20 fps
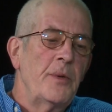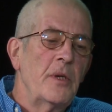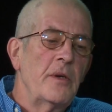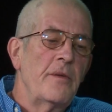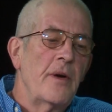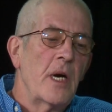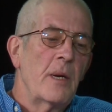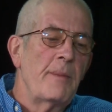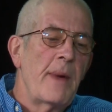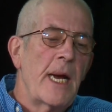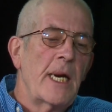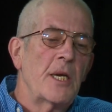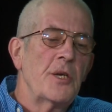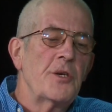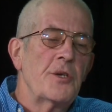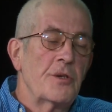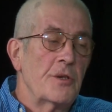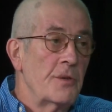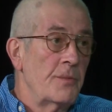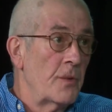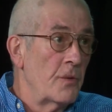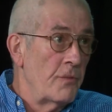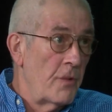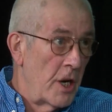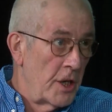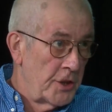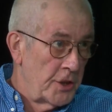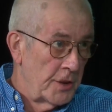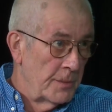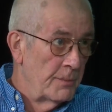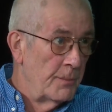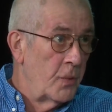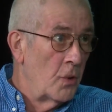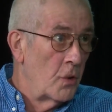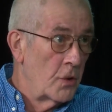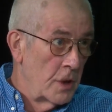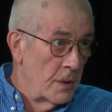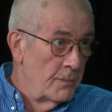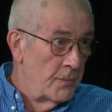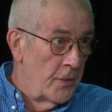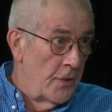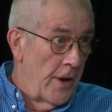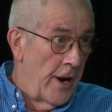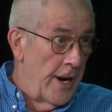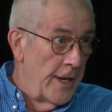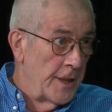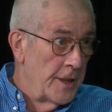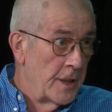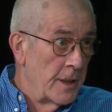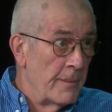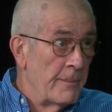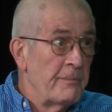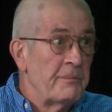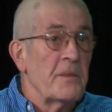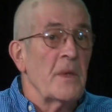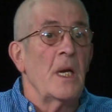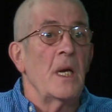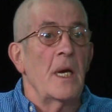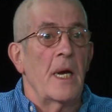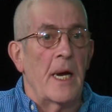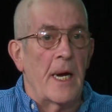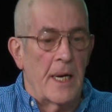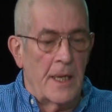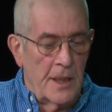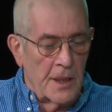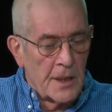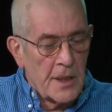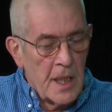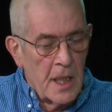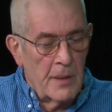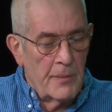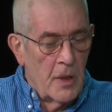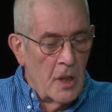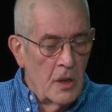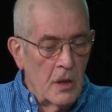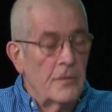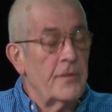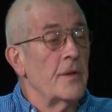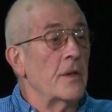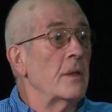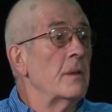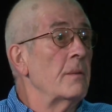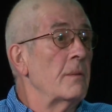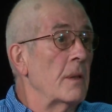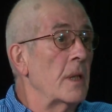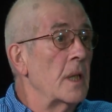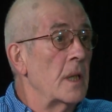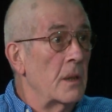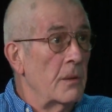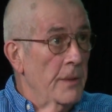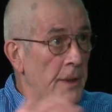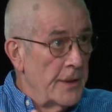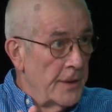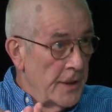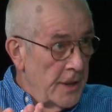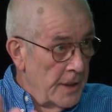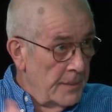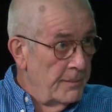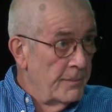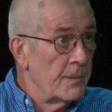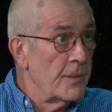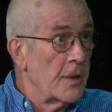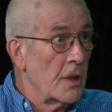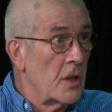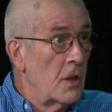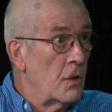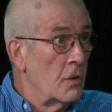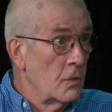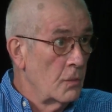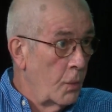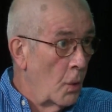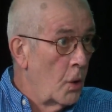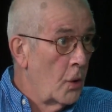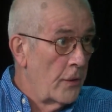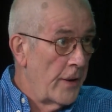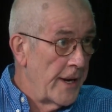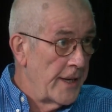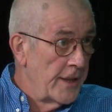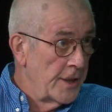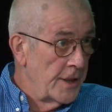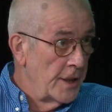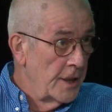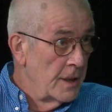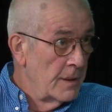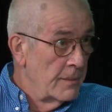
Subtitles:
of our managers were Russian, born and bred, and had come over when the Cold War ended.